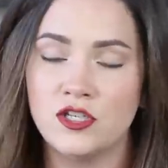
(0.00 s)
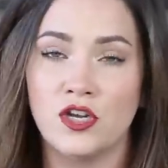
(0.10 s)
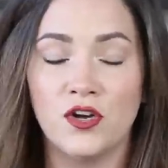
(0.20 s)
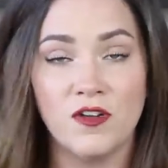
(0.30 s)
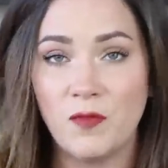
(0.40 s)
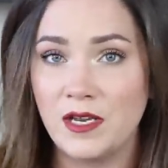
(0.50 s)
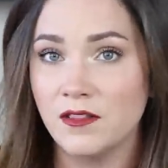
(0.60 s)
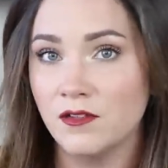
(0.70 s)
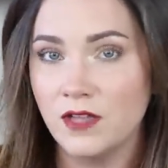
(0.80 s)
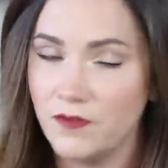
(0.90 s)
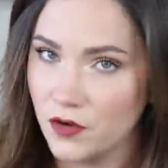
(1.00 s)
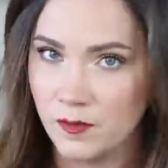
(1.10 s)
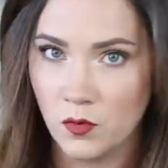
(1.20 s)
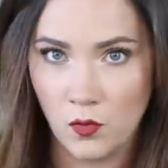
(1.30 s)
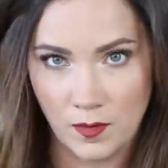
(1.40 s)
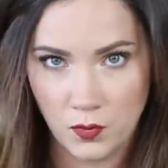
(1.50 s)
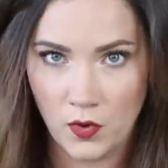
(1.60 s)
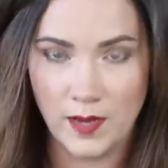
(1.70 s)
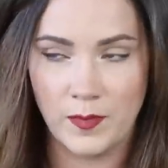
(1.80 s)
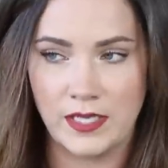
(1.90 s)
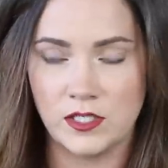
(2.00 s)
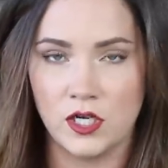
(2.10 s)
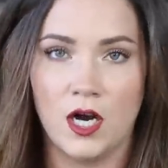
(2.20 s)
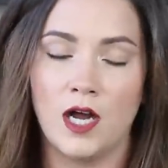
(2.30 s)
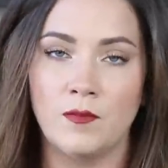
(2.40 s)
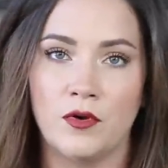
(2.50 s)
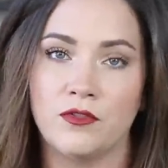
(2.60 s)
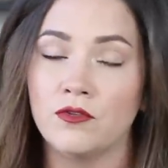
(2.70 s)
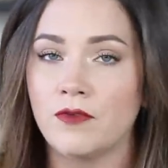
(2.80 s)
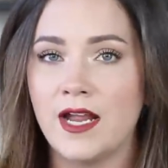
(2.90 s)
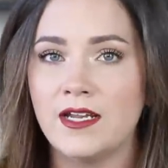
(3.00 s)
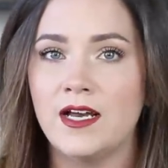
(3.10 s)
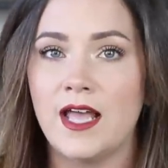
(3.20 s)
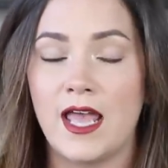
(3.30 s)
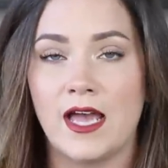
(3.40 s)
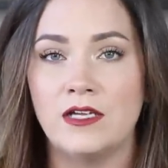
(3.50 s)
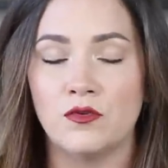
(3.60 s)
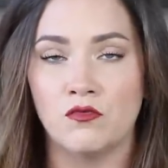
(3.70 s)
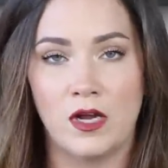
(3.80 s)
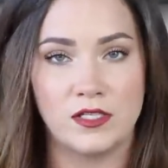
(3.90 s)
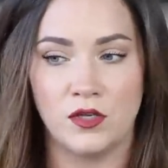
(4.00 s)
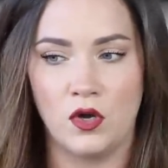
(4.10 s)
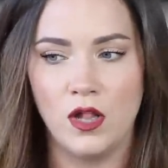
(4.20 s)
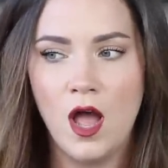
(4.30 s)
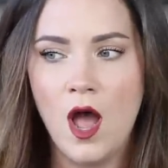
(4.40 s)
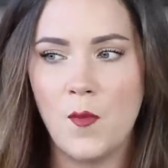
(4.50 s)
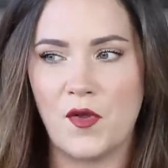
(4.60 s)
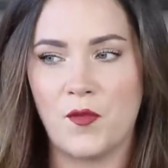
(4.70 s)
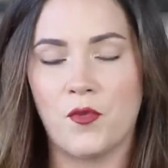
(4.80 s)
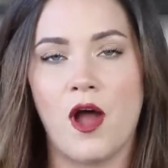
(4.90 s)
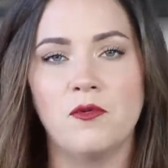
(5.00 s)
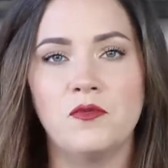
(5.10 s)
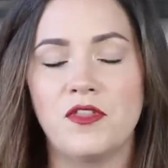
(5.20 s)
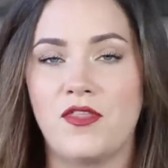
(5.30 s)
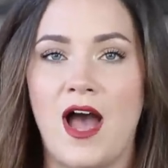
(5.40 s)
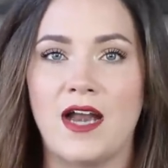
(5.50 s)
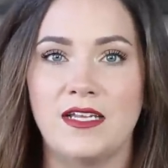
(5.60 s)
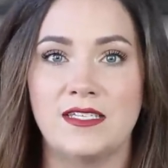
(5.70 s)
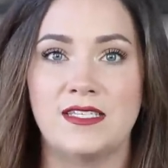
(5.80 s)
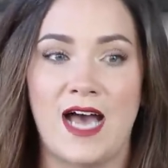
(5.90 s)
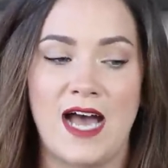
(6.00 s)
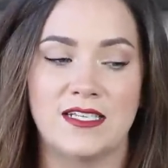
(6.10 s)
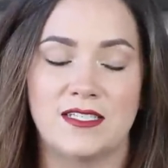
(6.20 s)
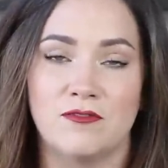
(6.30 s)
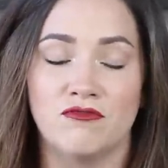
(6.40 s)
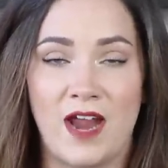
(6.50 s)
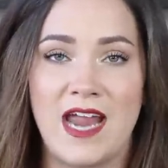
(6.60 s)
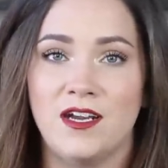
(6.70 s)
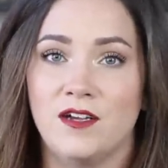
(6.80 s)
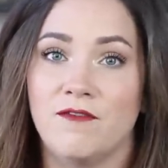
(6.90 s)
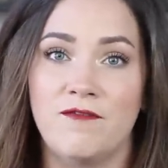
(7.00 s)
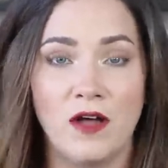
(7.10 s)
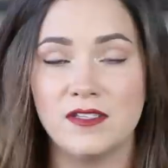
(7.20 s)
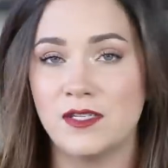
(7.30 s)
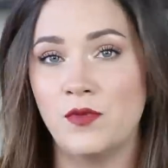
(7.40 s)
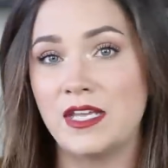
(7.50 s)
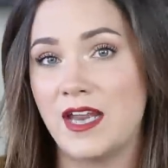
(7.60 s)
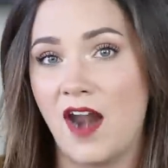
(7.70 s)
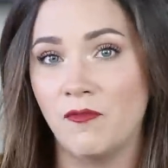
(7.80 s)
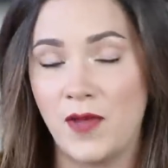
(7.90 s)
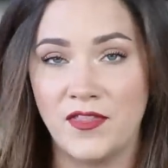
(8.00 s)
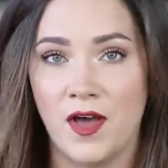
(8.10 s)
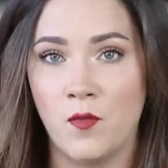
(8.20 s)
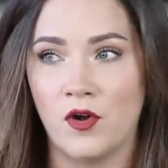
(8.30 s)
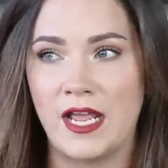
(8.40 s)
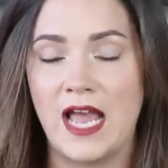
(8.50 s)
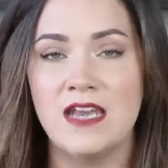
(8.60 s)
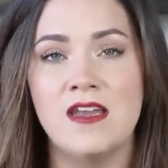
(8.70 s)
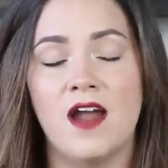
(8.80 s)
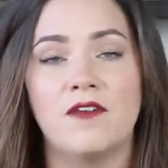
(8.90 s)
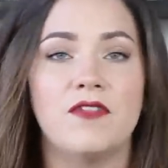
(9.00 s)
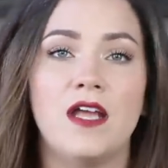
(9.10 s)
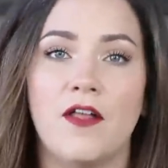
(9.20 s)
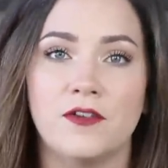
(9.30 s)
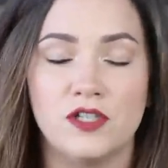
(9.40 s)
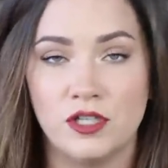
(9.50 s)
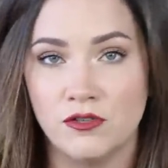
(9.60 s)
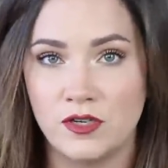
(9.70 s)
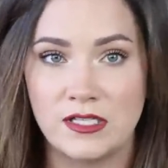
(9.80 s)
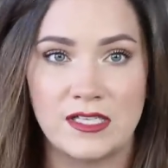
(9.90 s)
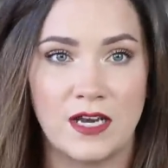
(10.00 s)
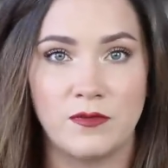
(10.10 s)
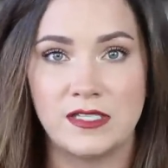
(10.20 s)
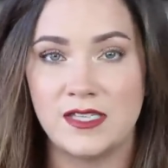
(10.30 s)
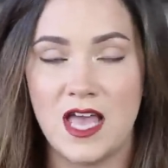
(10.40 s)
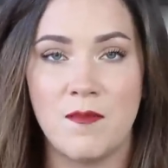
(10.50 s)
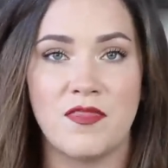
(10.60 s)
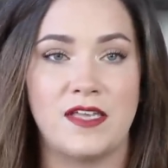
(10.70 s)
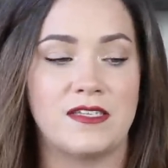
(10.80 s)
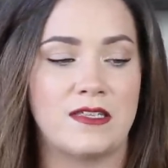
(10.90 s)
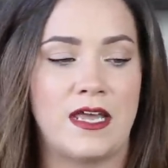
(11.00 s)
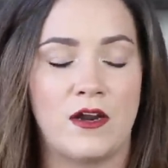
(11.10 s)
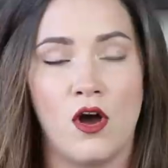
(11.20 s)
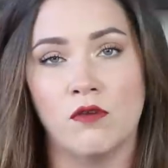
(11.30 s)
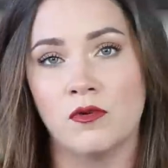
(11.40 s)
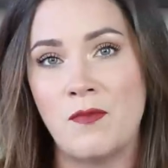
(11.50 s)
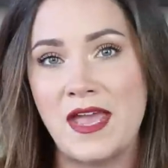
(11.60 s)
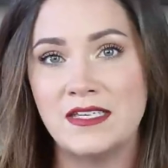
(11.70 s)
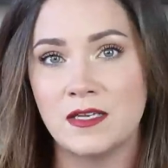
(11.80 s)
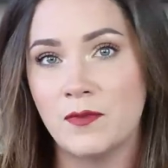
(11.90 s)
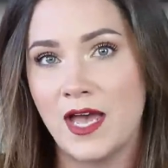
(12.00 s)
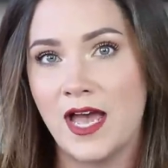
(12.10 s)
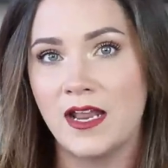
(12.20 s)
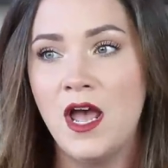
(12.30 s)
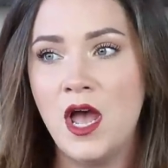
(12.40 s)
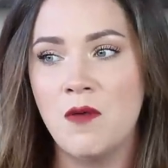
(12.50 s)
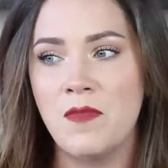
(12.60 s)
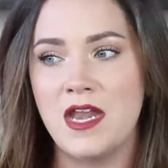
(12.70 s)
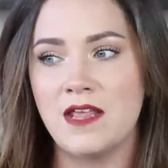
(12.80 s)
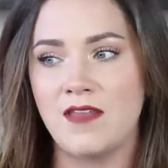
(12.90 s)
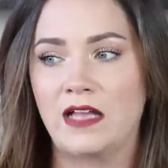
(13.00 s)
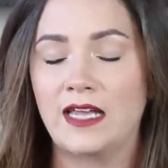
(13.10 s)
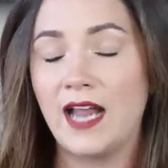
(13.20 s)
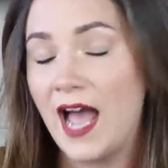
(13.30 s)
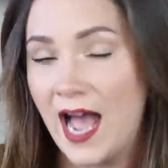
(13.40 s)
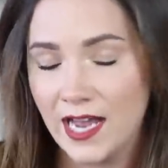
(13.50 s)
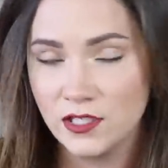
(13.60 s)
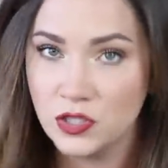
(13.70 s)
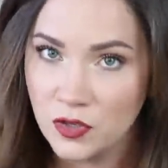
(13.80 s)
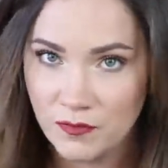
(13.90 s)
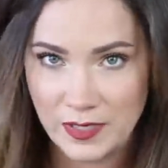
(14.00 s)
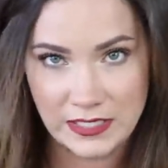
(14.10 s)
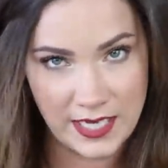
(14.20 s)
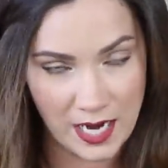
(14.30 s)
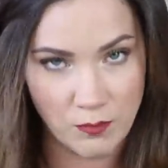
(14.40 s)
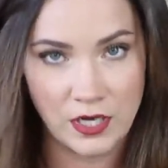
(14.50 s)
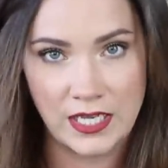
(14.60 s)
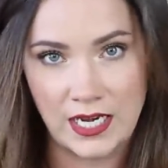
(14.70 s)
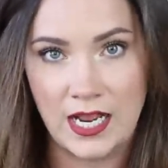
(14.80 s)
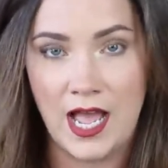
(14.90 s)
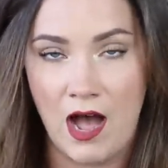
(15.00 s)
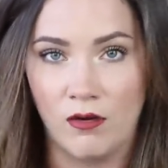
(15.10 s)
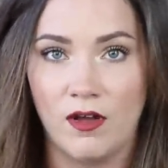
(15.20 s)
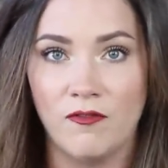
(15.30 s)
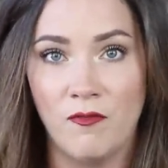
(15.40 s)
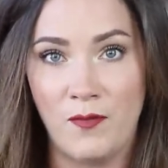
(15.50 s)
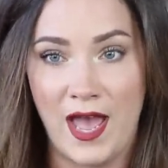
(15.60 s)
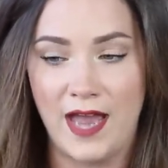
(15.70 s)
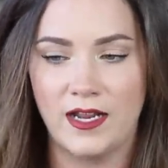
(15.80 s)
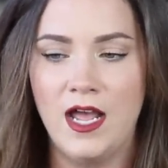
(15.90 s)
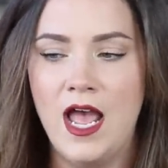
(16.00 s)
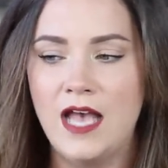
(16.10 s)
she could have been in the living room at one point based on both Lorena and Russell, but the problem with that is that Rain felt someone get out of bed that morning and none of the other children said it was them. They said they had all remained in bed, meaning that that had to have been Tamara getting out of bed.